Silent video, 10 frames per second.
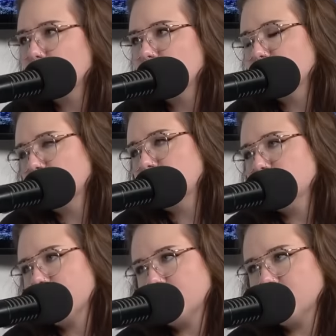because
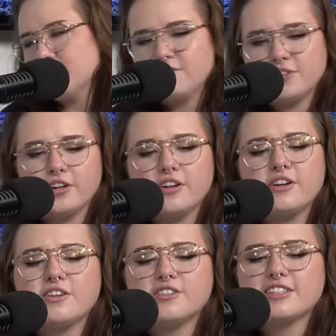furries are obviously fur.
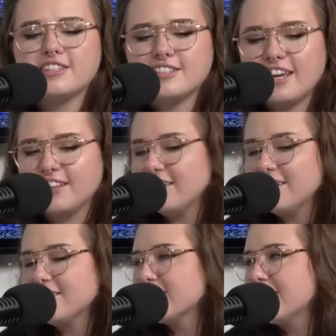There's
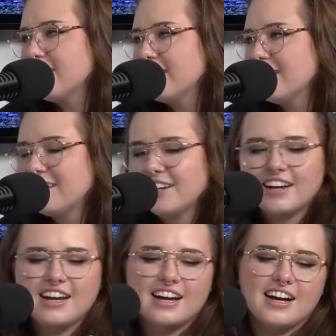scalies. Yeah!
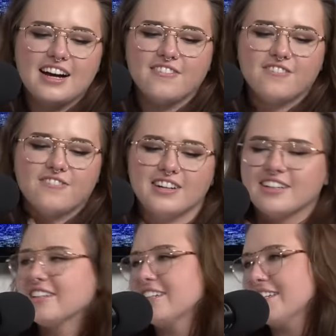Cedric
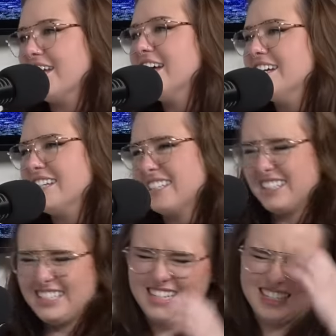Diggory. He's a snake.
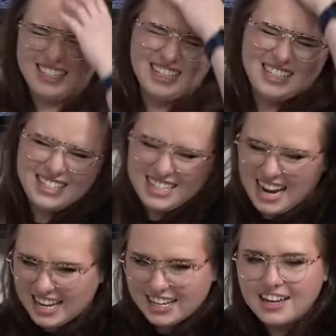He's a
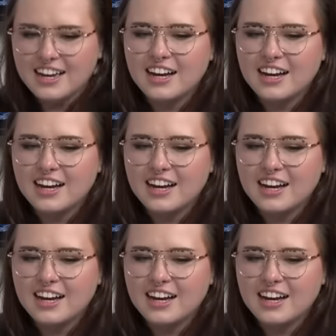snake.